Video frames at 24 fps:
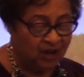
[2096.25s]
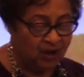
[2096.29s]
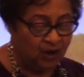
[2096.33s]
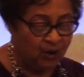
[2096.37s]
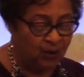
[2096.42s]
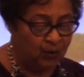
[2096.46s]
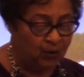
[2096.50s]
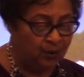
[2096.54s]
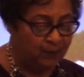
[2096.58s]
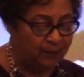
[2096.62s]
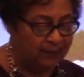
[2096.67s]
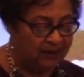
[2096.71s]

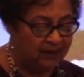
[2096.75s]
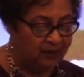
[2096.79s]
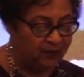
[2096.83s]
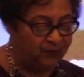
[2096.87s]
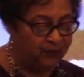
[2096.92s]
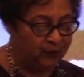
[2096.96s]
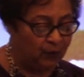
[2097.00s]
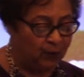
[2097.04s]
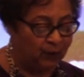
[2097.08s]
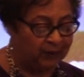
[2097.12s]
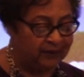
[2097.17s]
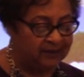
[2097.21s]
who will be
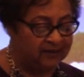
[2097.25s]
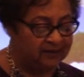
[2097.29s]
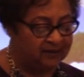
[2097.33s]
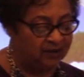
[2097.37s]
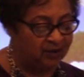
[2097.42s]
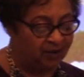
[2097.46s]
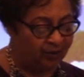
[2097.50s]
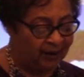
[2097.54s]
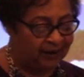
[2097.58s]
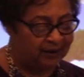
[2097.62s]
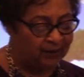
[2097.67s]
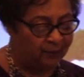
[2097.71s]
afforded
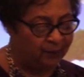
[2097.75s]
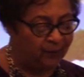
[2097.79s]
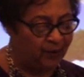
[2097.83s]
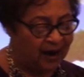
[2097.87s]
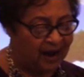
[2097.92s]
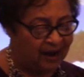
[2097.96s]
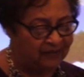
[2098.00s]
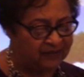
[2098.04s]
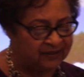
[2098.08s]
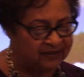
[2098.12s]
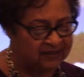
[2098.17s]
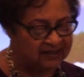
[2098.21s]
greater
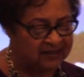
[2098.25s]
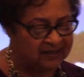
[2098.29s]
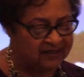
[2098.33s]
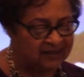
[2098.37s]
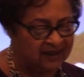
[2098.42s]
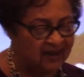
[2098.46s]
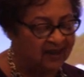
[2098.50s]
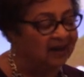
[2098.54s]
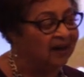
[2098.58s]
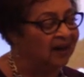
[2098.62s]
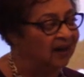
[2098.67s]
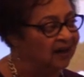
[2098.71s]

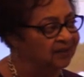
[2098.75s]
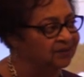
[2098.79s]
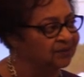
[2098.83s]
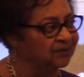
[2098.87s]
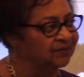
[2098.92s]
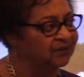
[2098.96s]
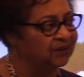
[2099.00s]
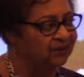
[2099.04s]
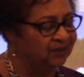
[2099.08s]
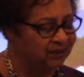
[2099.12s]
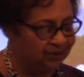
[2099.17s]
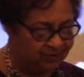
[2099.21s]
privacy under
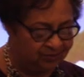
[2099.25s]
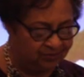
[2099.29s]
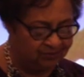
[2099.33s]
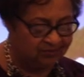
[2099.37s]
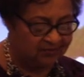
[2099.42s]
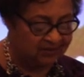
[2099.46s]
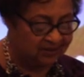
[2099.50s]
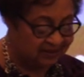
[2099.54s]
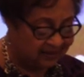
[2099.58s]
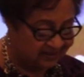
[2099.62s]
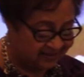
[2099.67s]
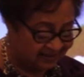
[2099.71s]
the new
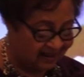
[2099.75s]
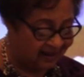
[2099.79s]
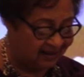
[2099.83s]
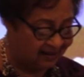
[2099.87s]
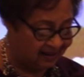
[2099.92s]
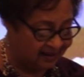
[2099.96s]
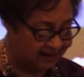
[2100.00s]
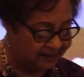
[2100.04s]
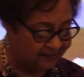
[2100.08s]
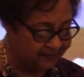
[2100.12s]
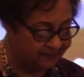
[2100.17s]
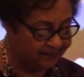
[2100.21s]

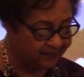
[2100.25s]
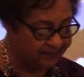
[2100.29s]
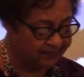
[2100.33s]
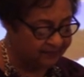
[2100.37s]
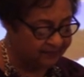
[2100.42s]
design.